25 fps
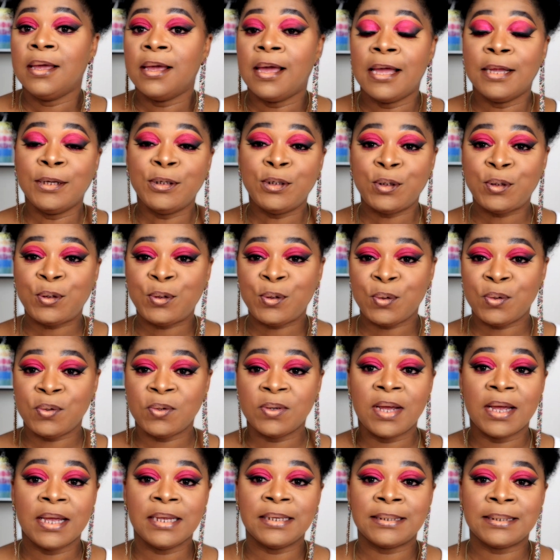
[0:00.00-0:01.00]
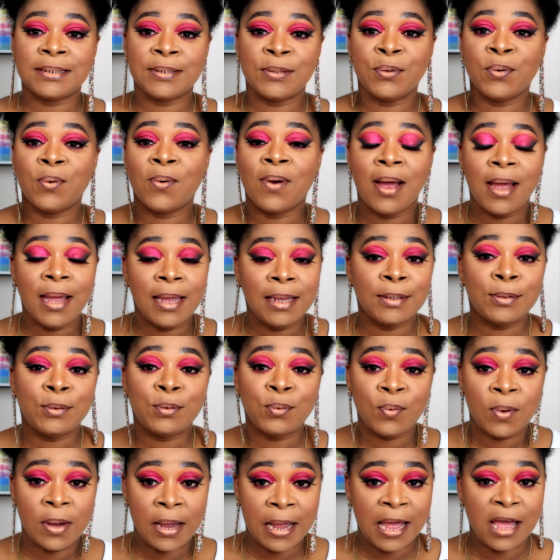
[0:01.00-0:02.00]
And just so you guys know, I
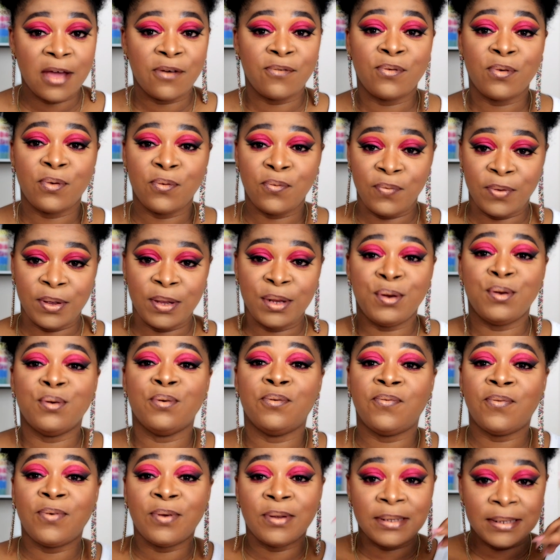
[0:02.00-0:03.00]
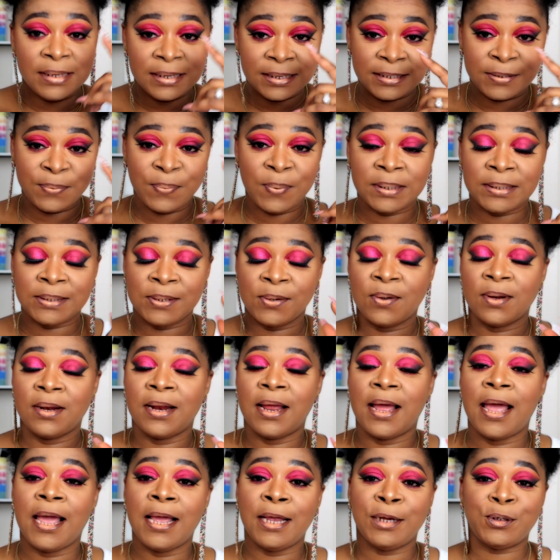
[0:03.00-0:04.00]
do have a video for this particular
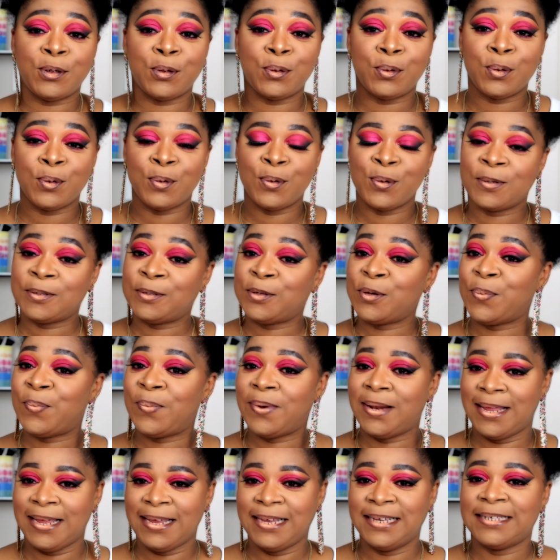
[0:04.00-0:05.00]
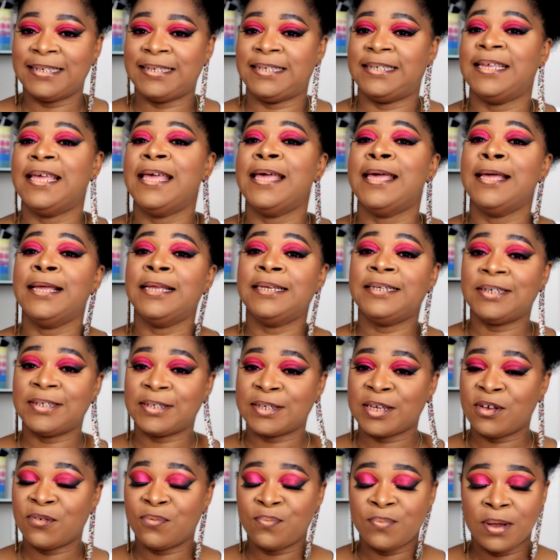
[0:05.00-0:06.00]
eyeshadow look. So please,
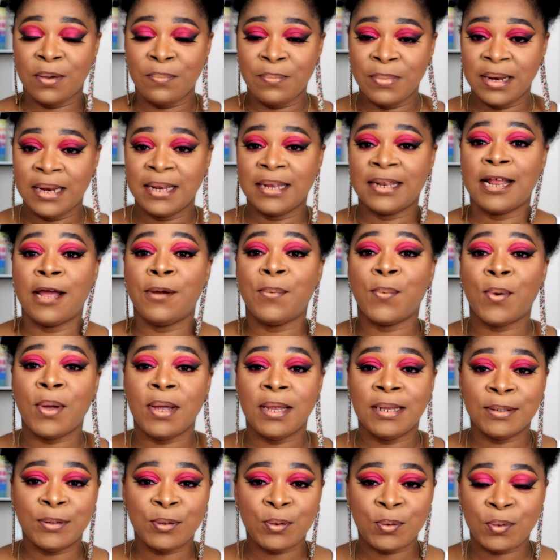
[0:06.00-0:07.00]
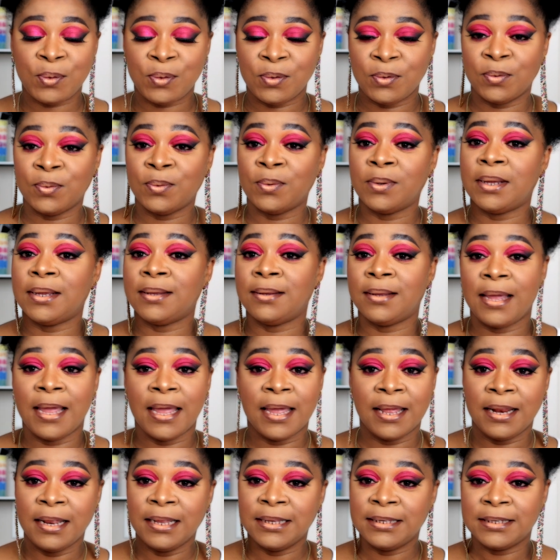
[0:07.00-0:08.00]
just give me a minute. I'm going to
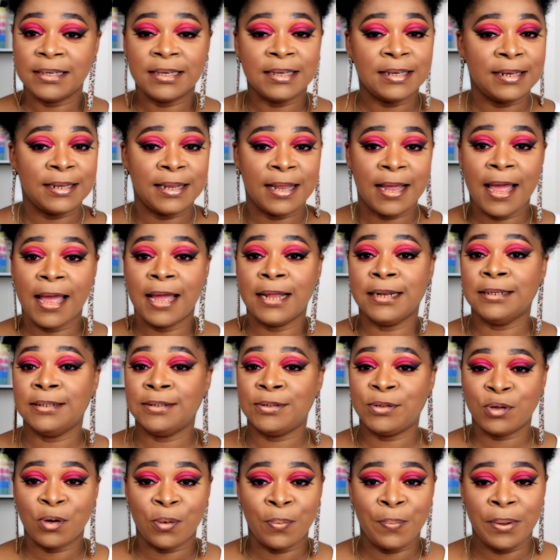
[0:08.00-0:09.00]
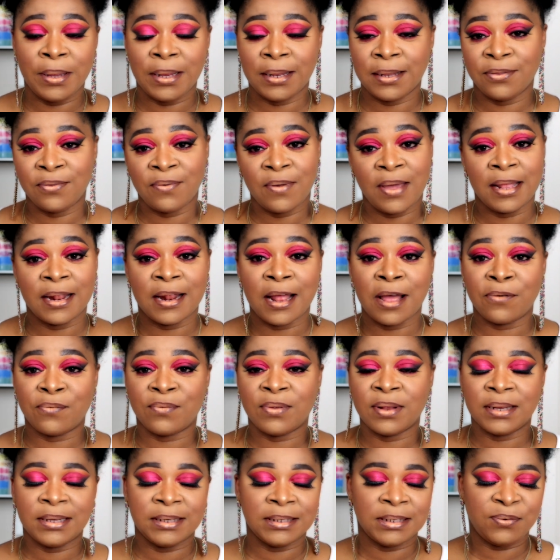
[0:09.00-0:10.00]
edit it and drop it right
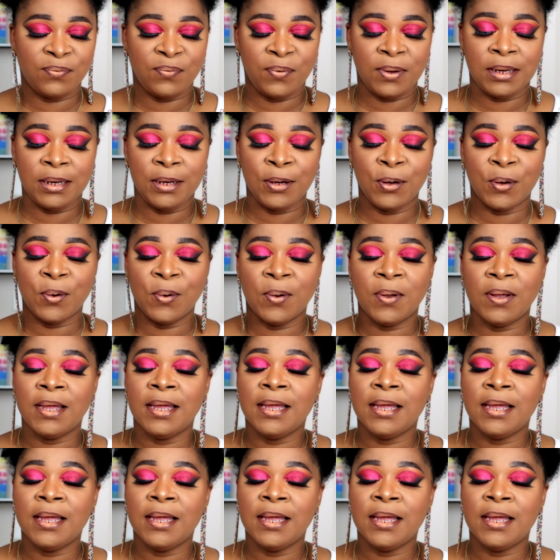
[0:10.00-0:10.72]
after this video.